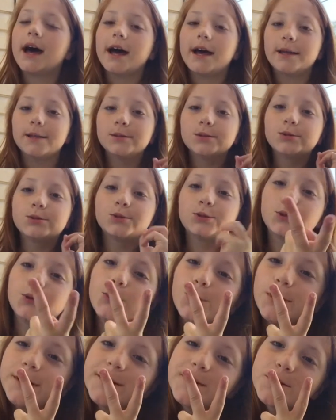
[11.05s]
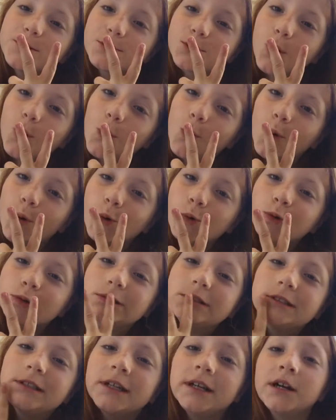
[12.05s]
at 2 years
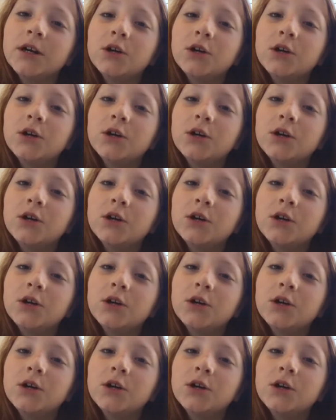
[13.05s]
old.